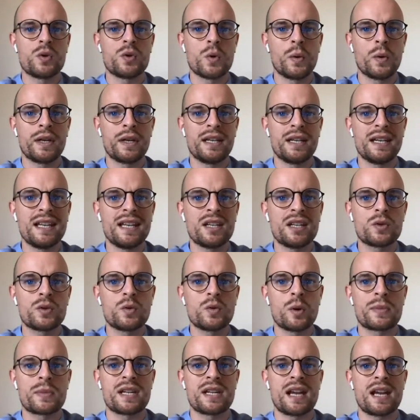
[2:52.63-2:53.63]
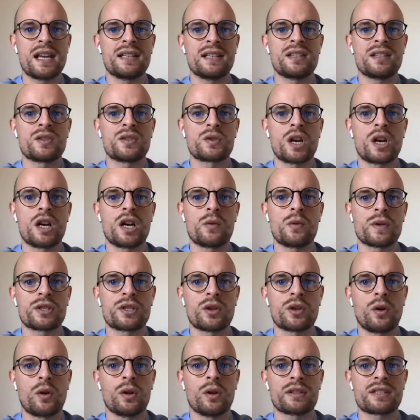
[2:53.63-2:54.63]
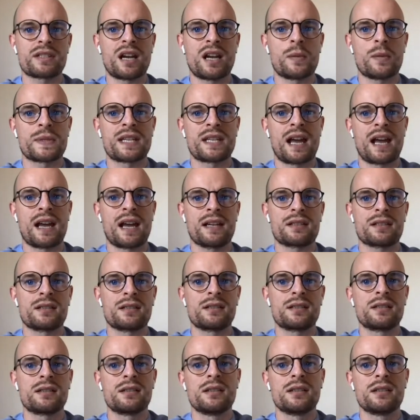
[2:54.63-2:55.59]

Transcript: you would need to obtain the sales results outside.